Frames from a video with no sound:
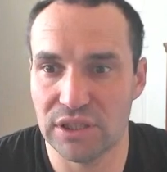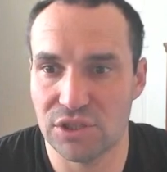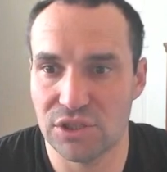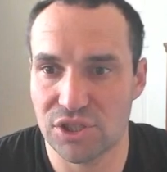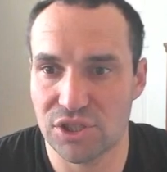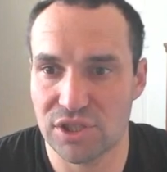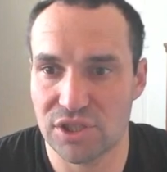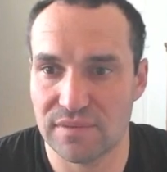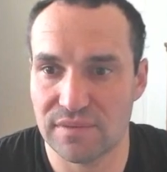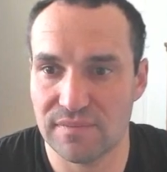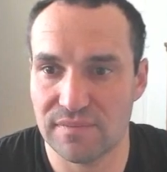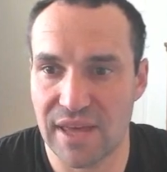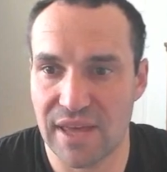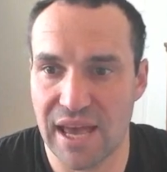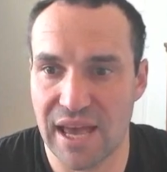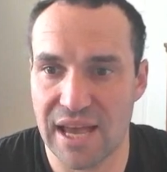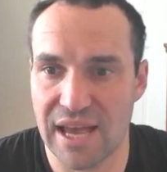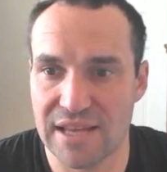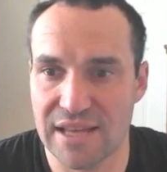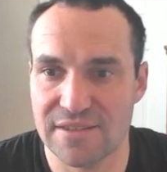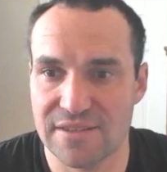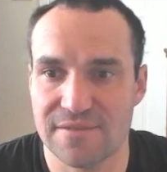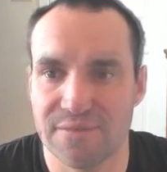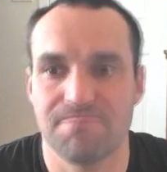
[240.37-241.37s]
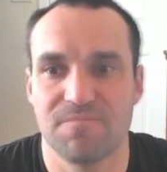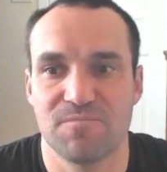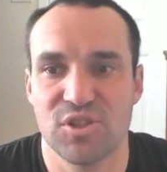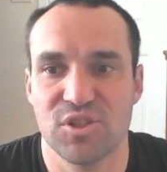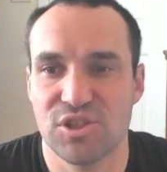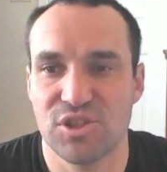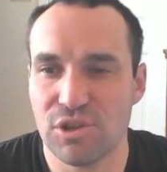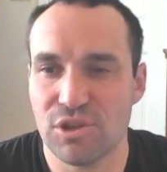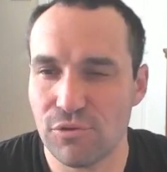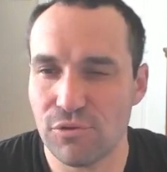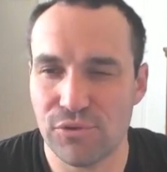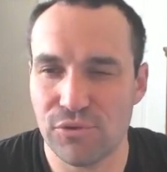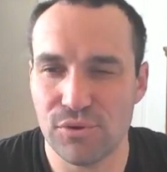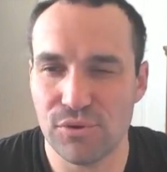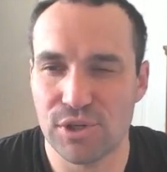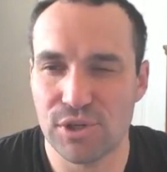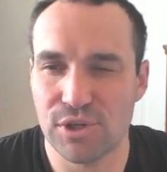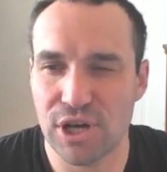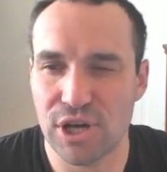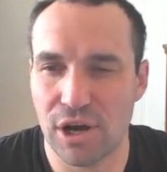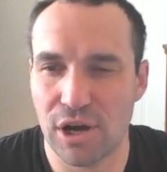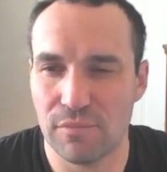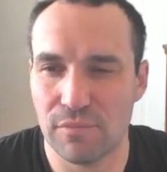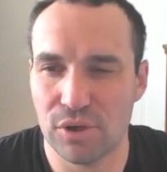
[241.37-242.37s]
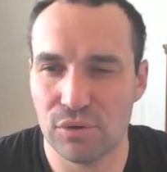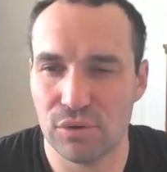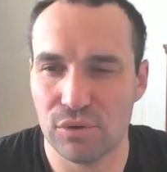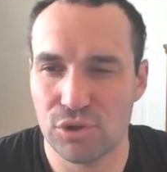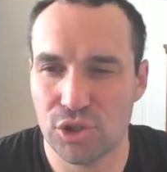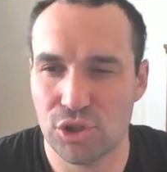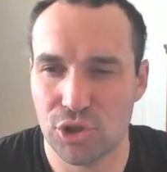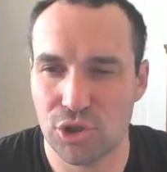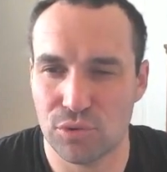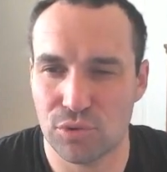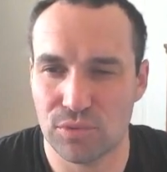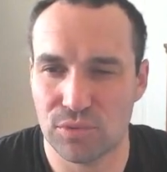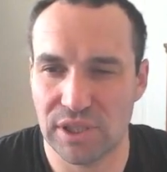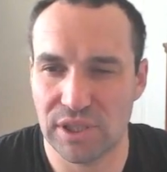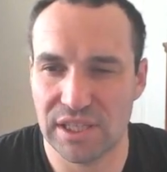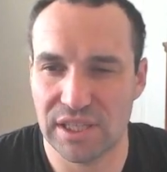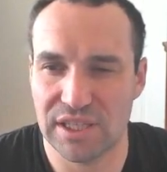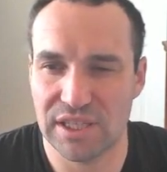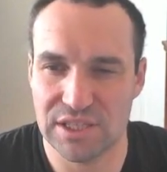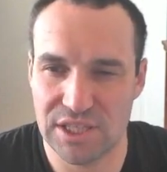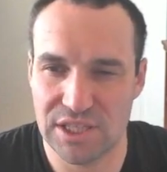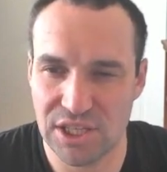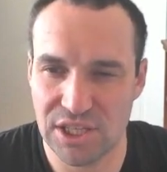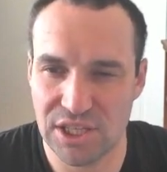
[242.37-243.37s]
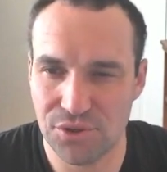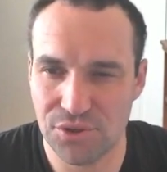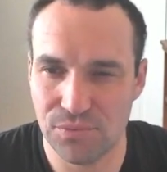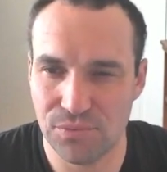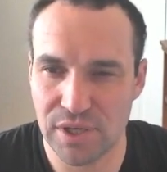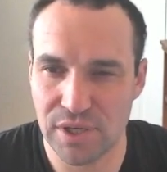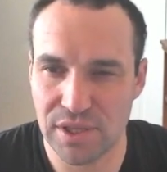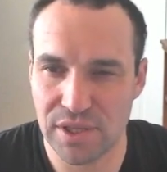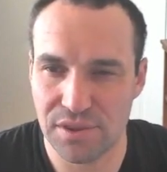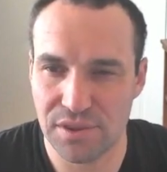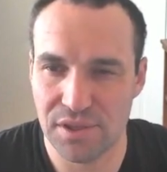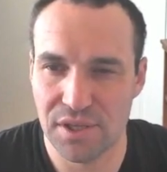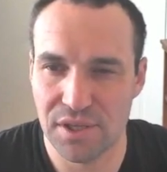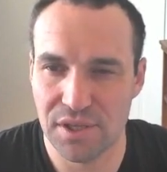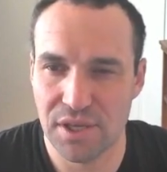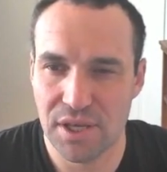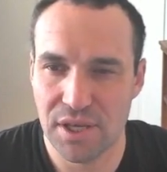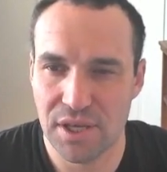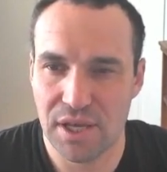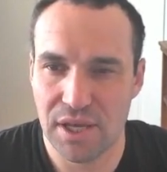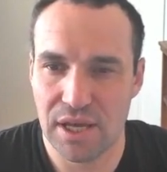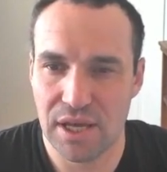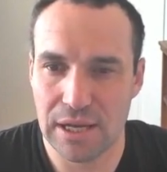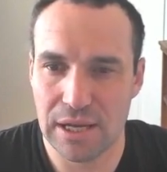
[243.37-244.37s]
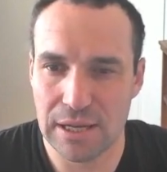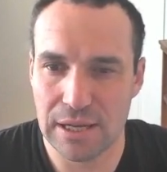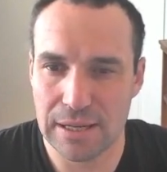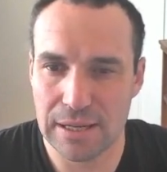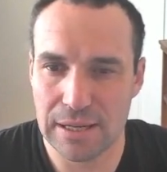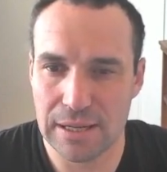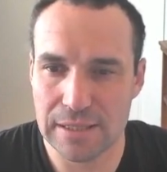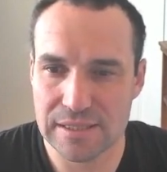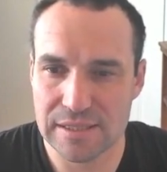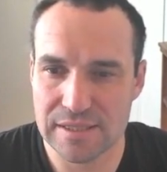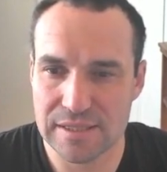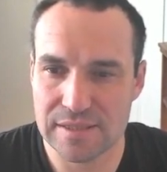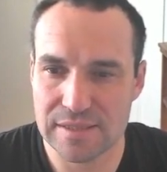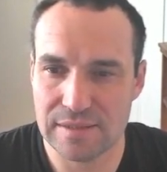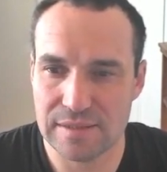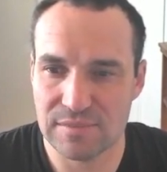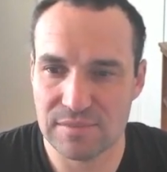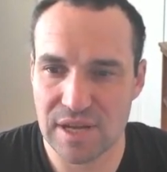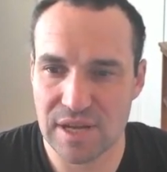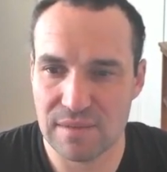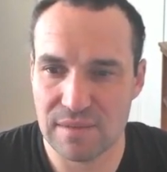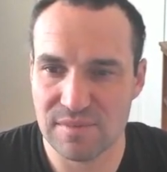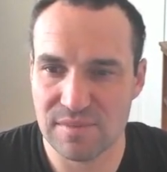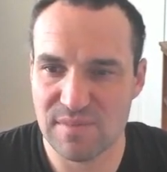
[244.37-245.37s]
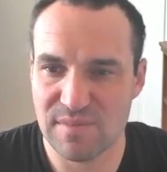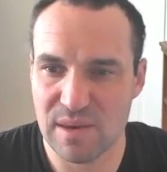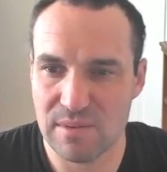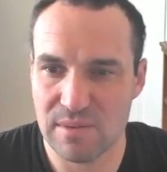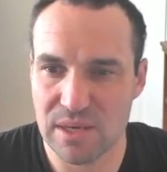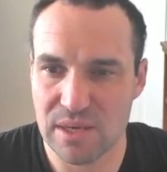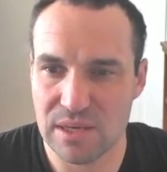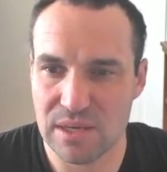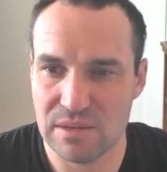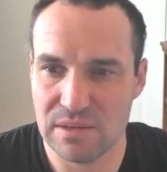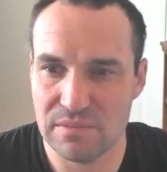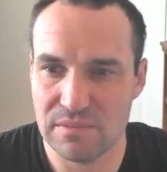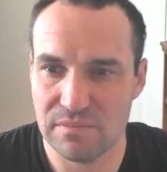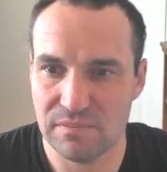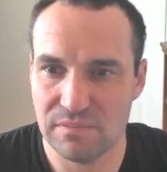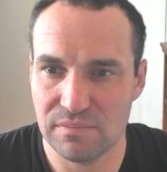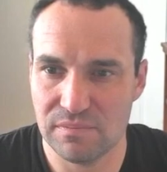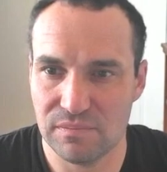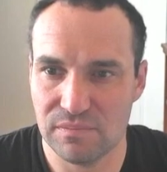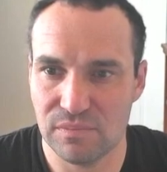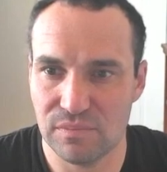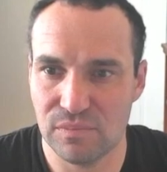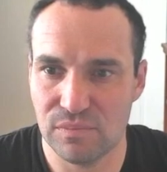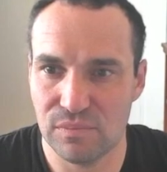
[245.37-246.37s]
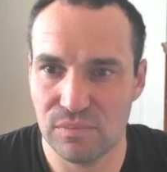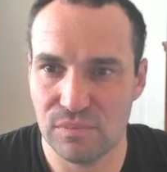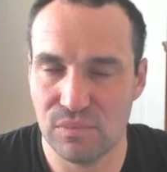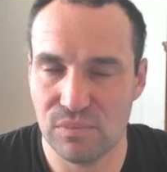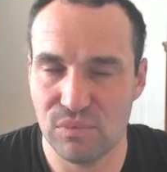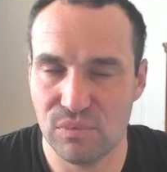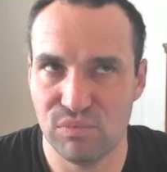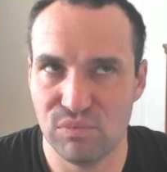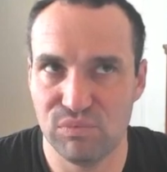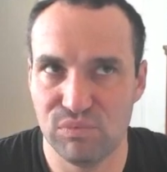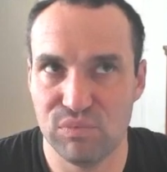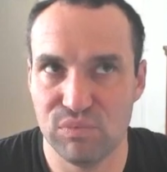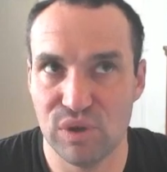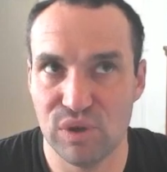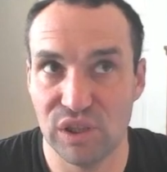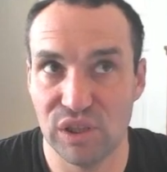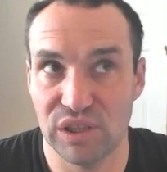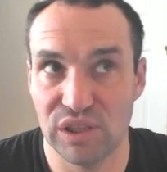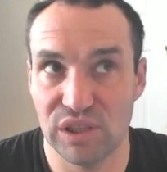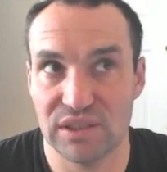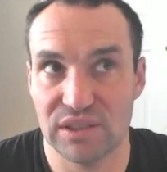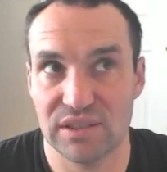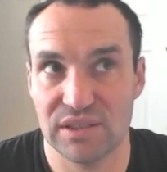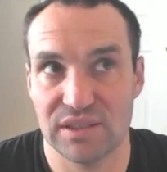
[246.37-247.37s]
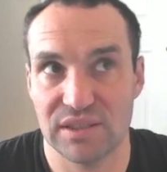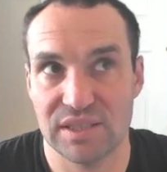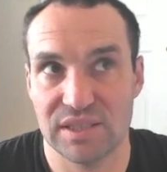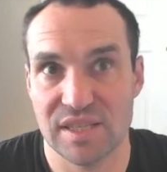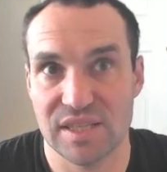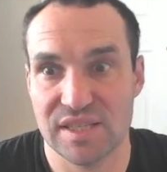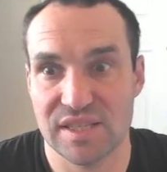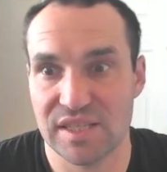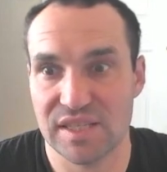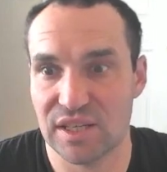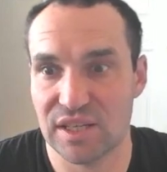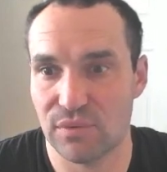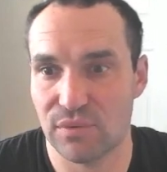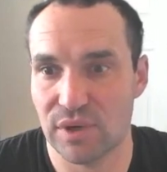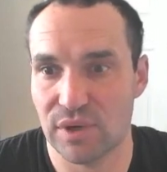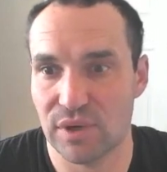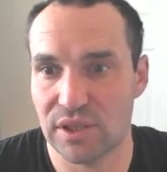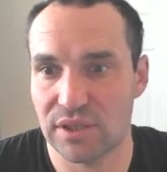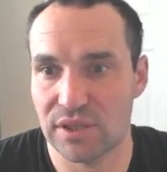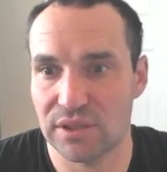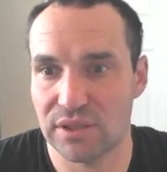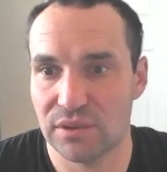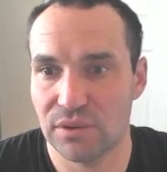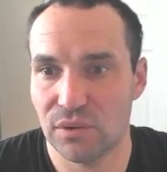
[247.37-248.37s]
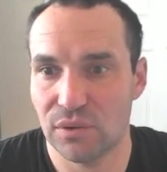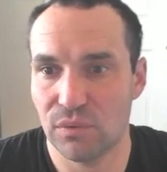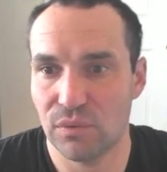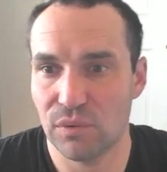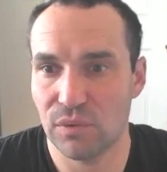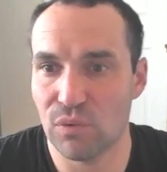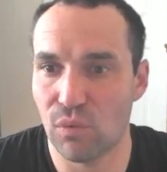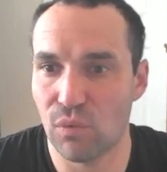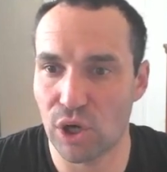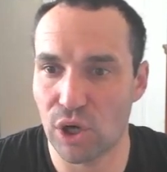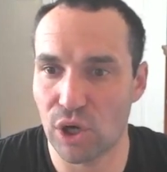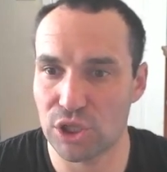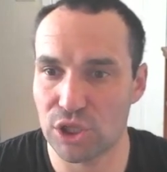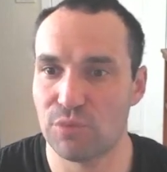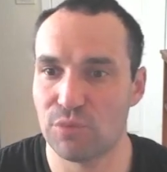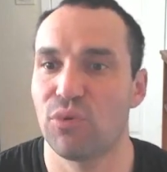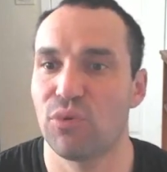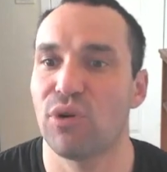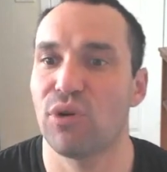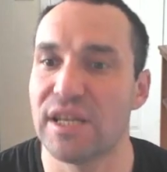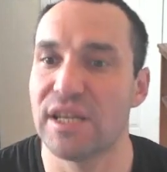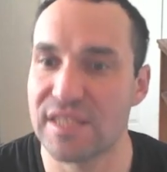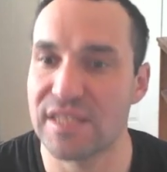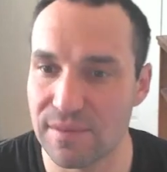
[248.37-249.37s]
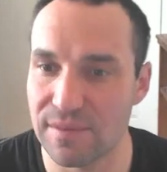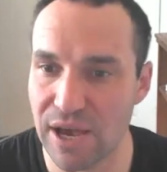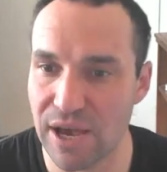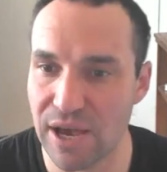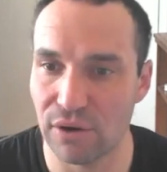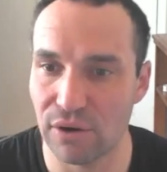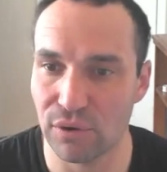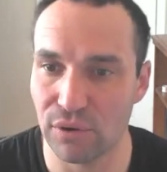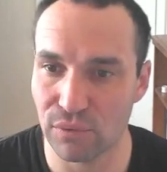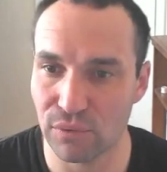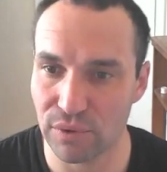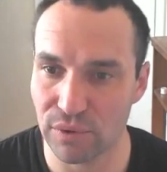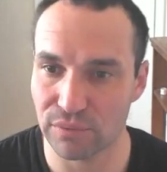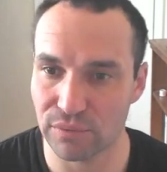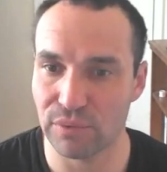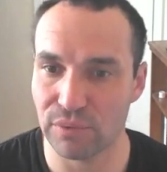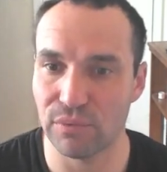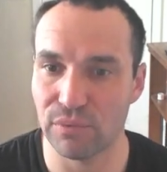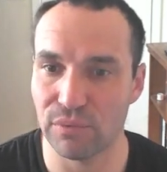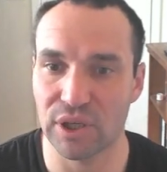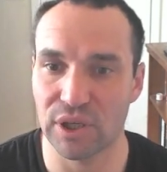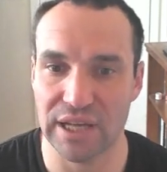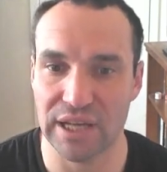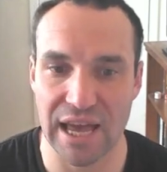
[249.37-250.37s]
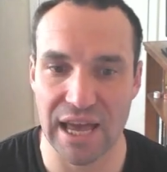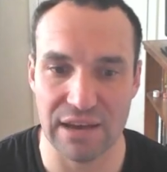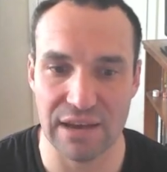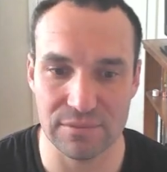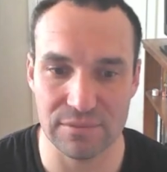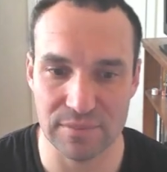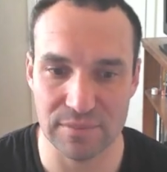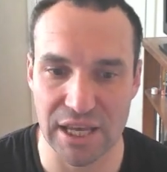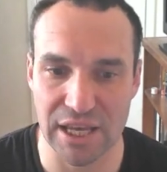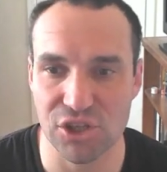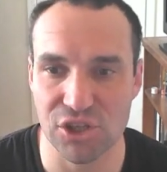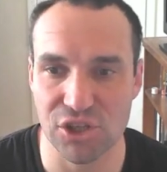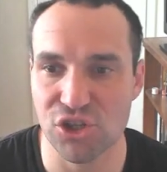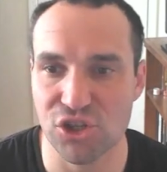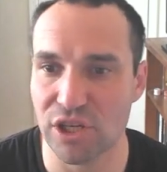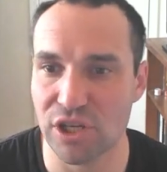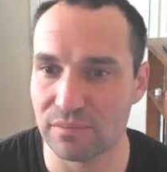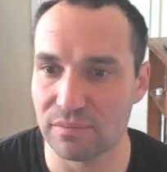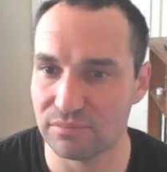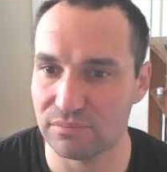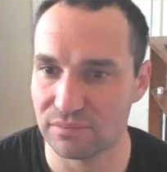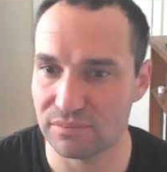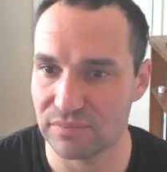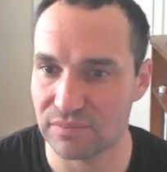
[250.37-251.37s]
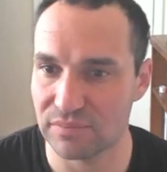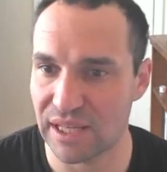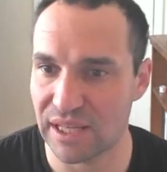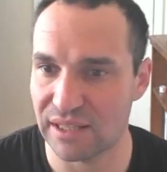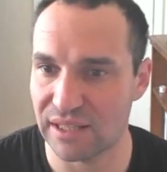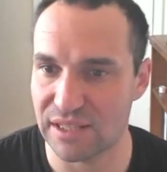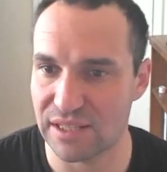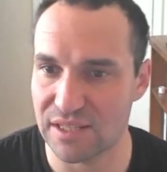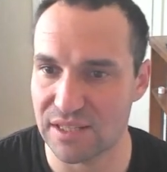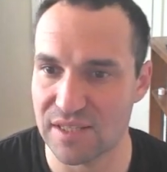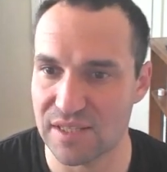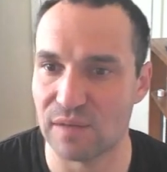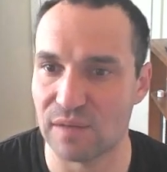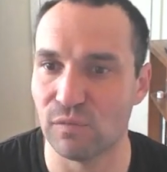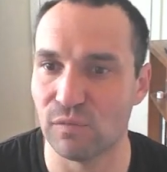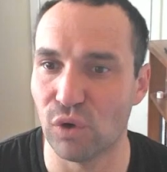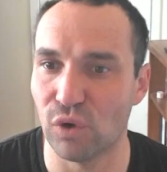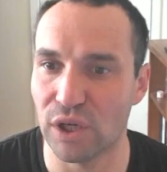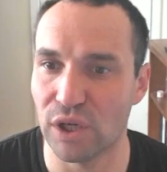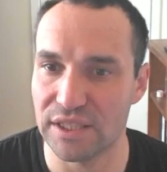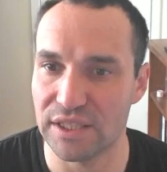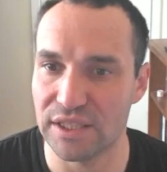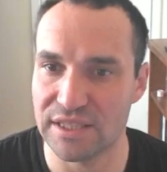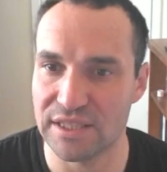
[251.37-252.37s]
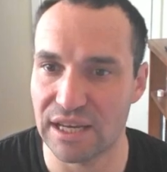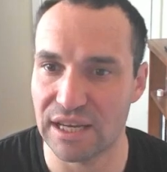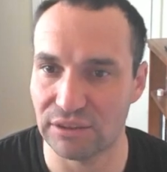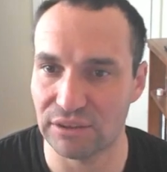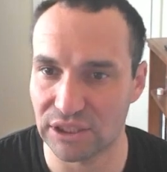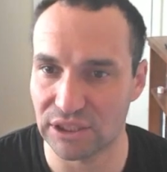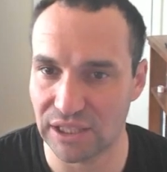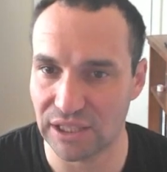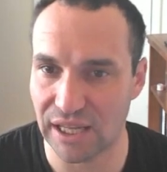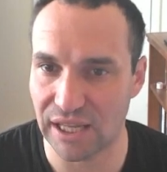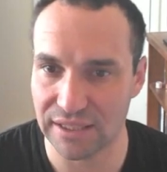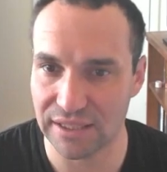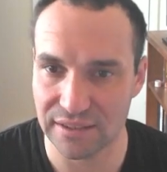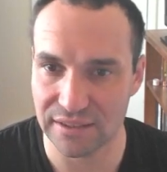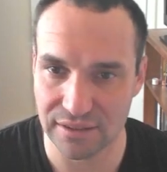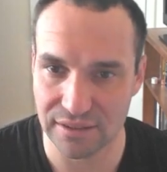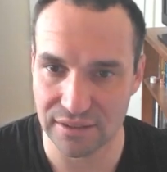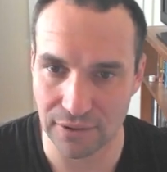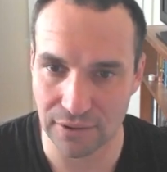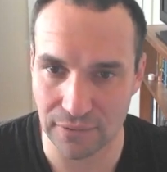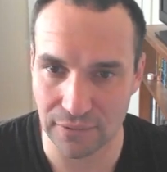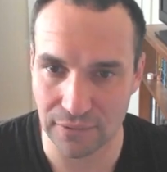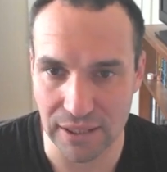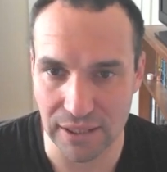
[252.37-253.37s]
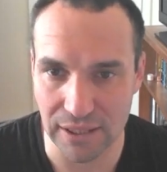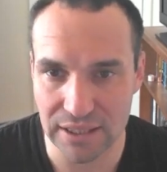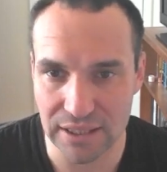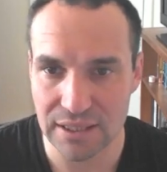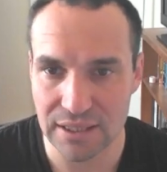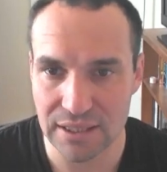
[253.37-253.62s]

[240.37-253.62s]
just has so few combos to really continue with. Sometimes maybe we'll consider whether we want to price them out or whether we want to have them catch up at least somewhat down the line, all right?